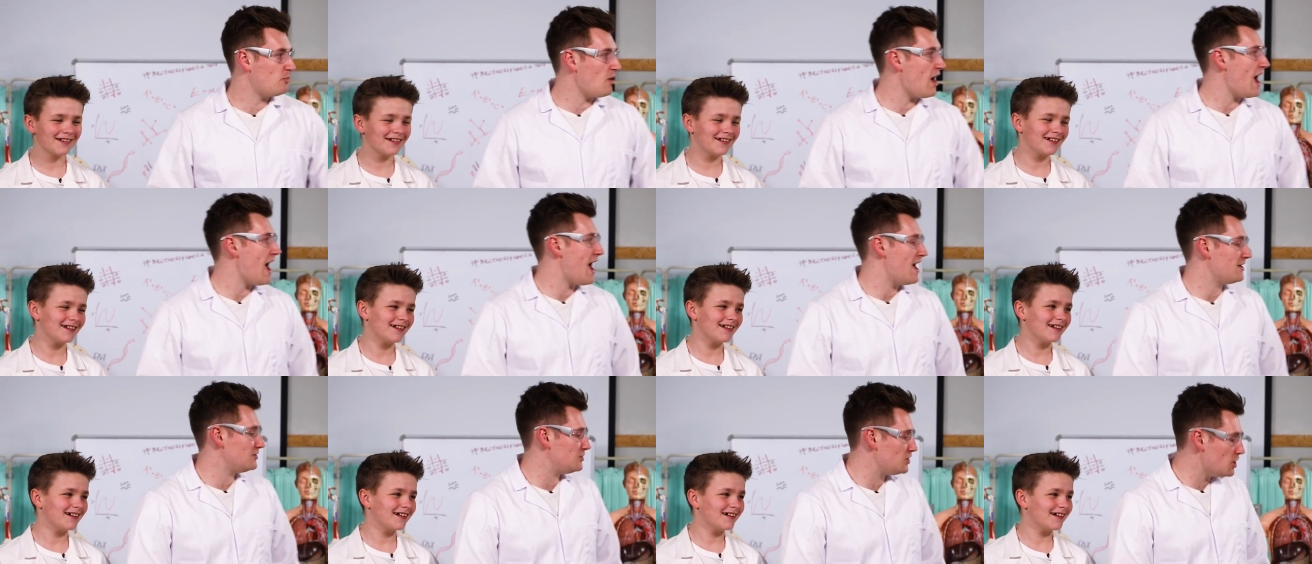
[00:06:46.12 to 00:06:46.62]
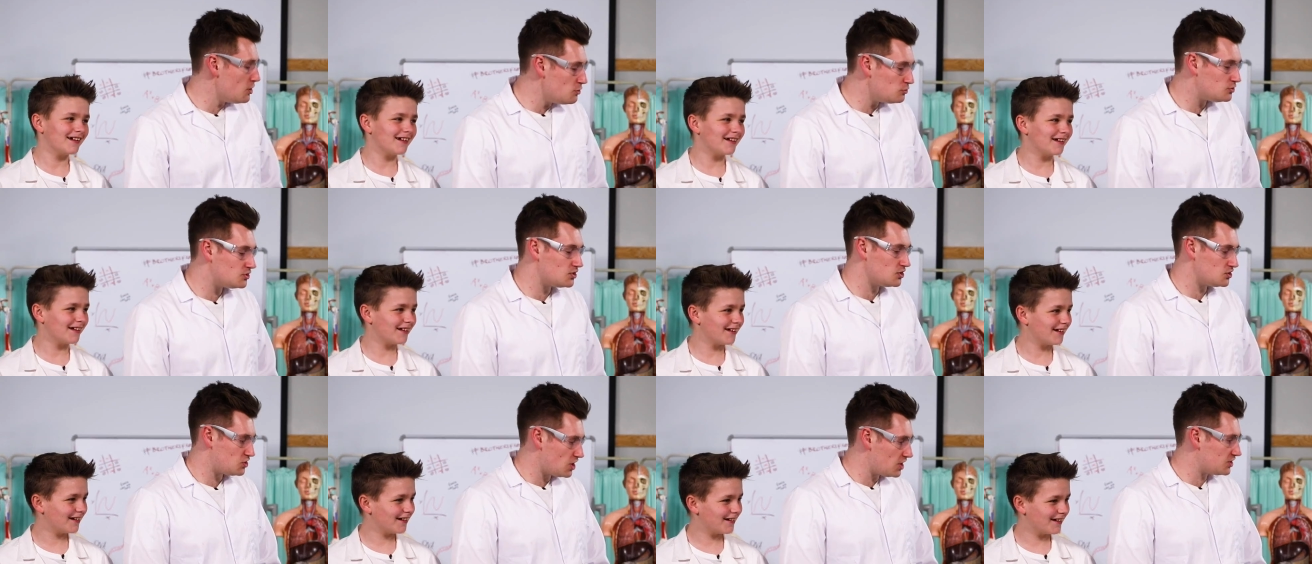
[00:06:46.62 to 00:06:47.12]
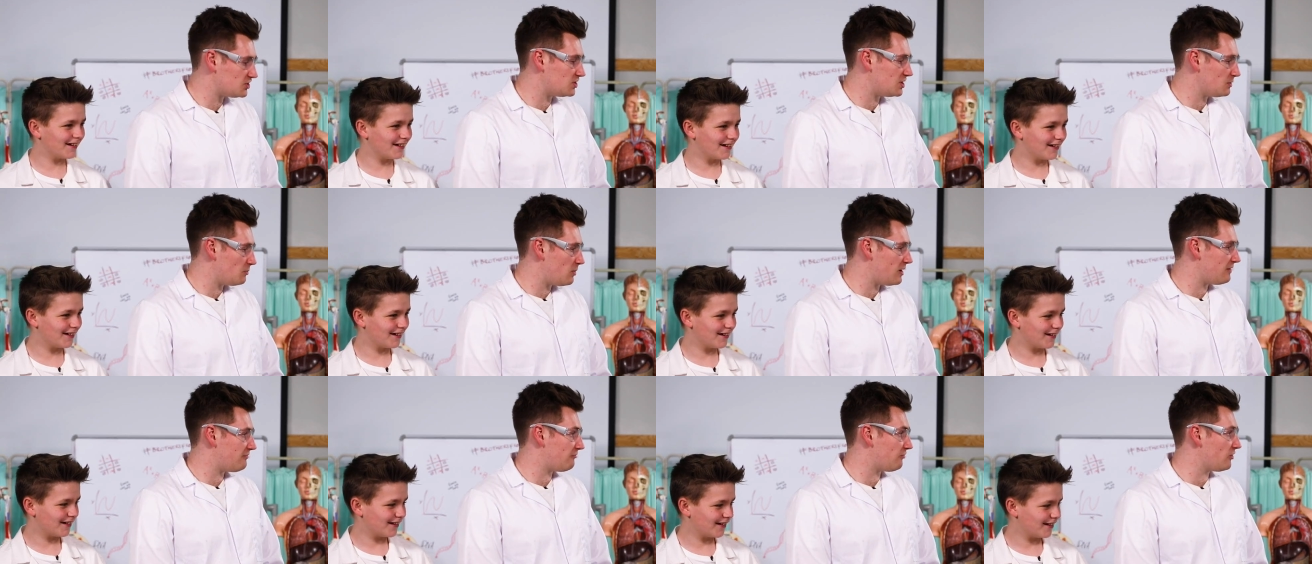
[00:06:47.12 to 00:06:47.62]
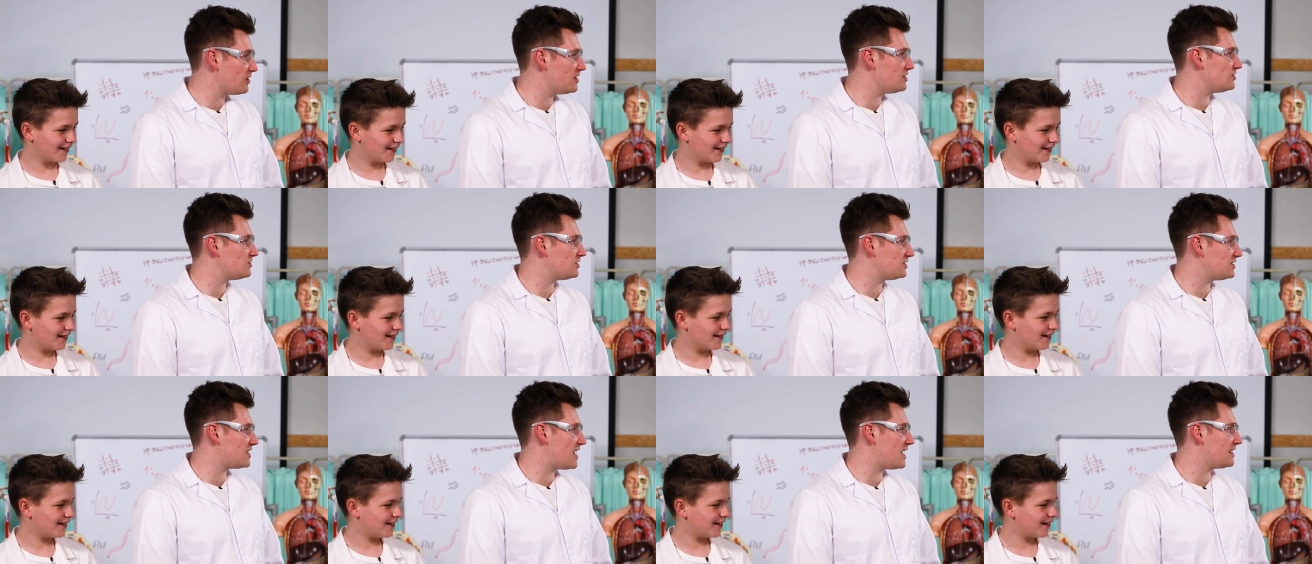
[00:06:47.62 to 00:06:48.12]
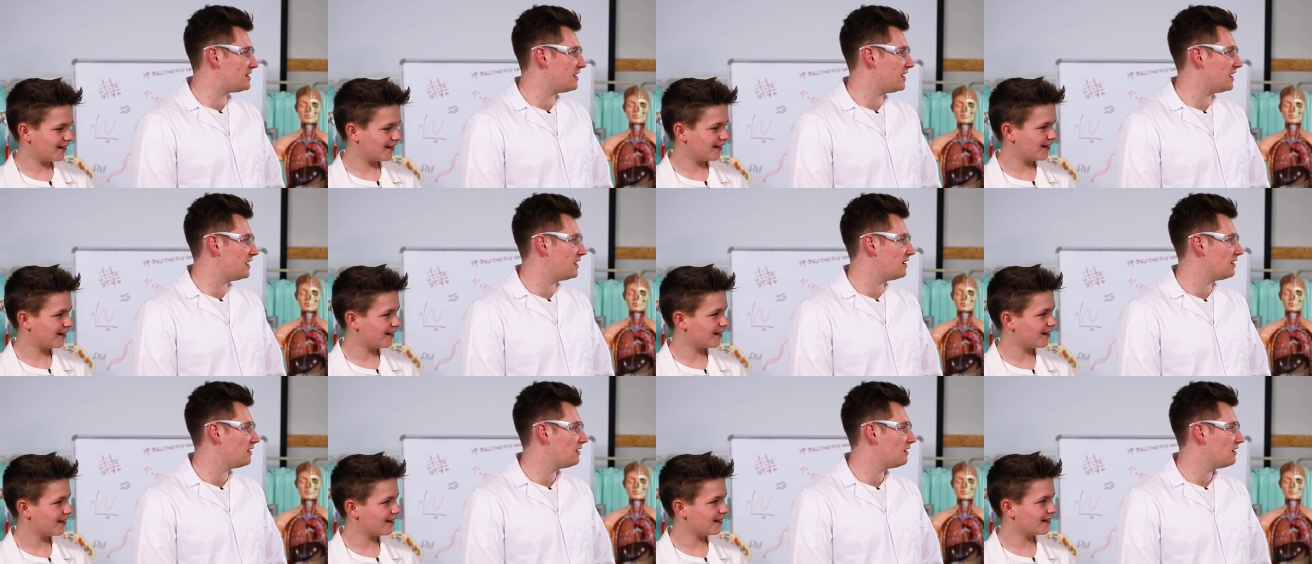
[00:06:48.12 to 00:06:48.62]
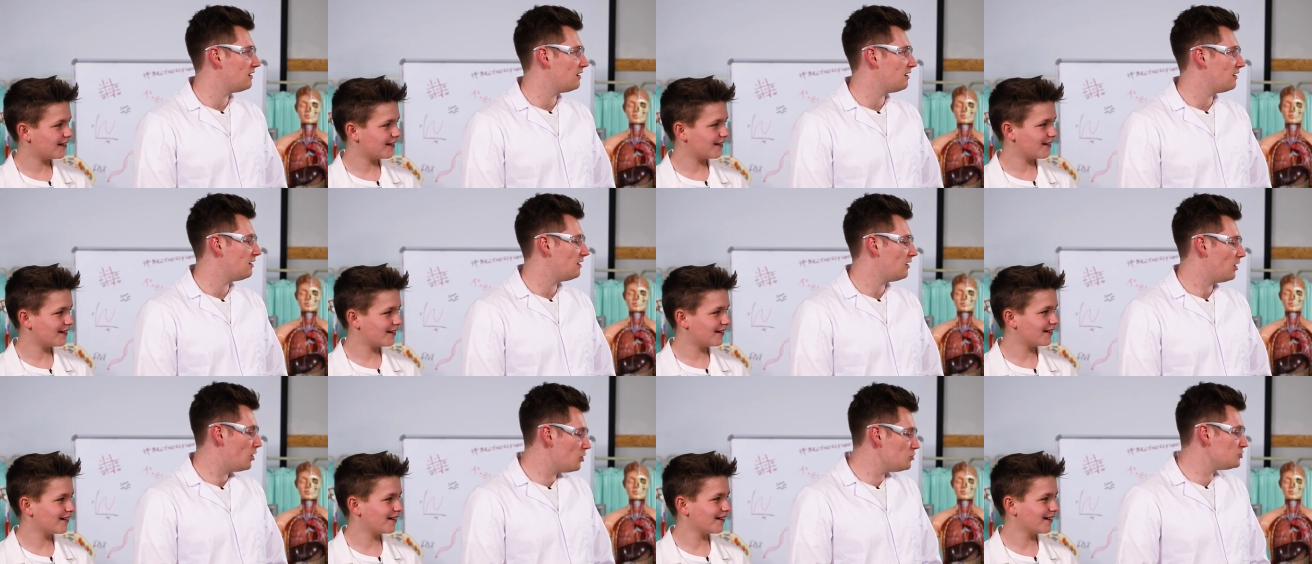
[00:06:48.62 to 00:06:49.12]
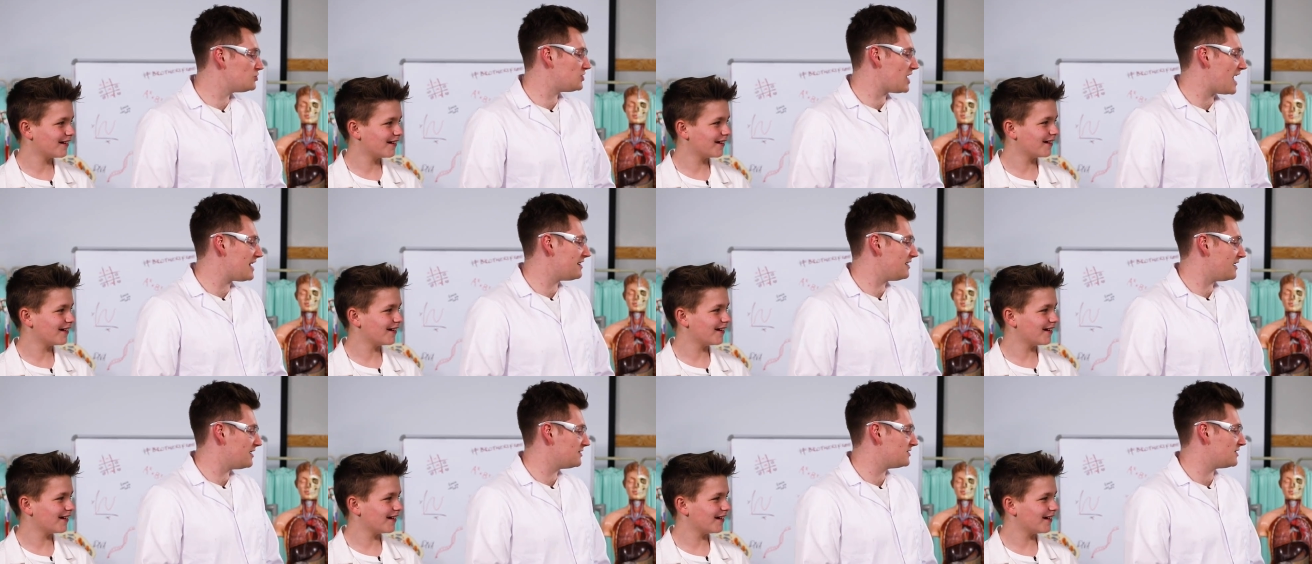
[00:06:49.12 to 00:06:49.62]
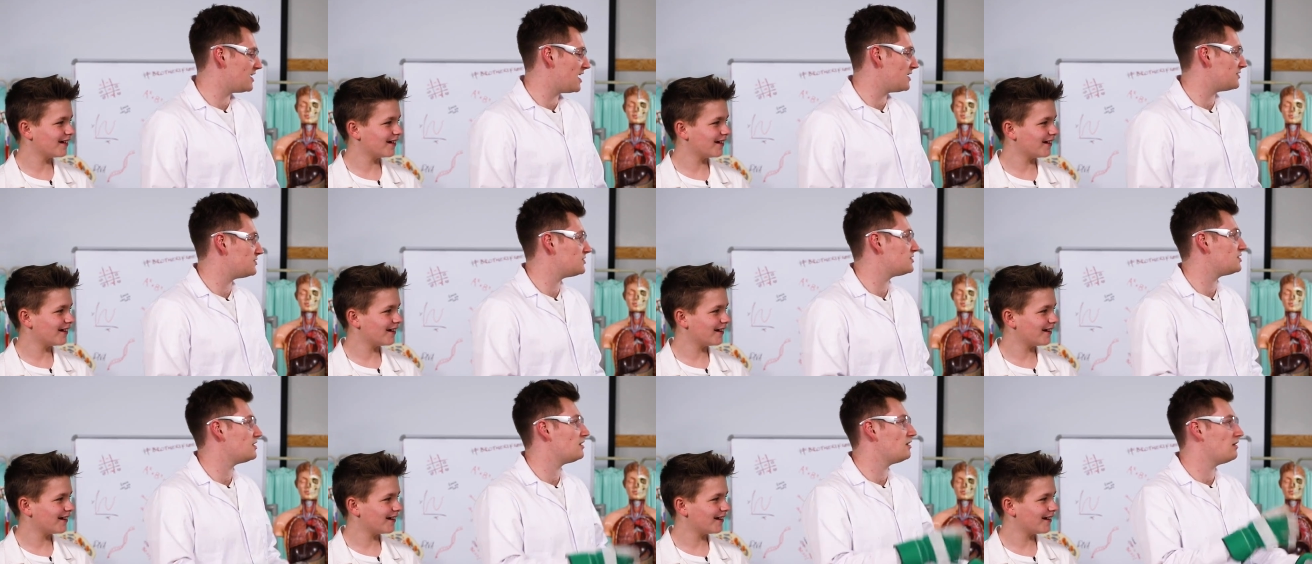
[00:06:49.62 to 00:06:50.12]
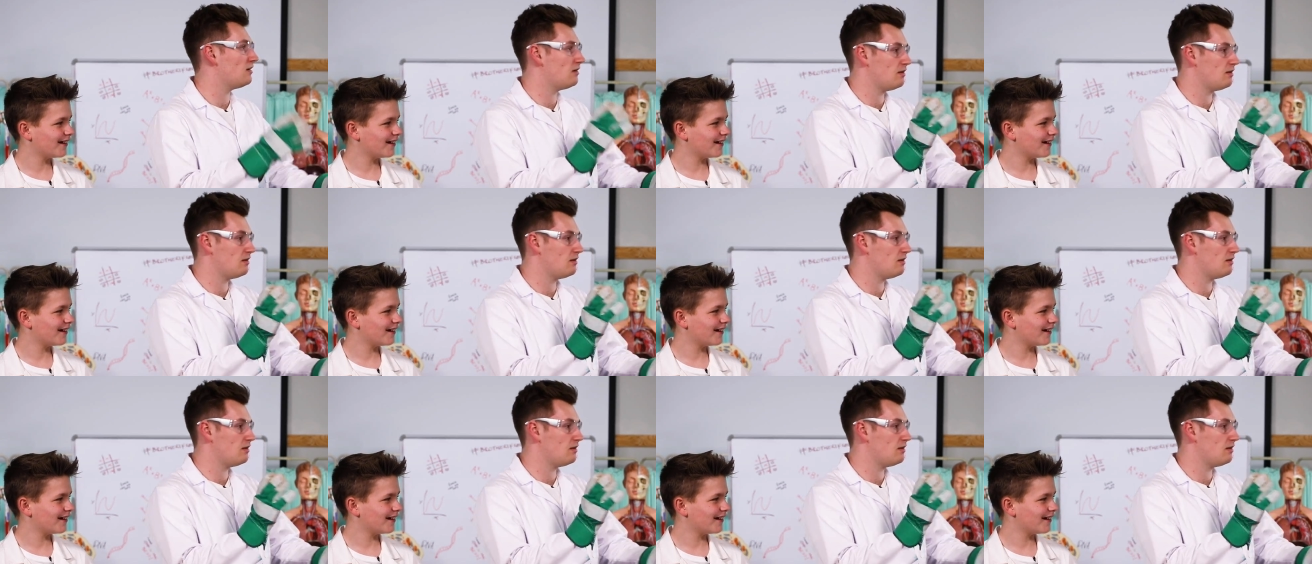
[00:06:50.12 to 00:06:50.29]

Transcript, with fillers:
Speaker 1: Brad, you suggested we freeze a teddy. Whose teddy is this?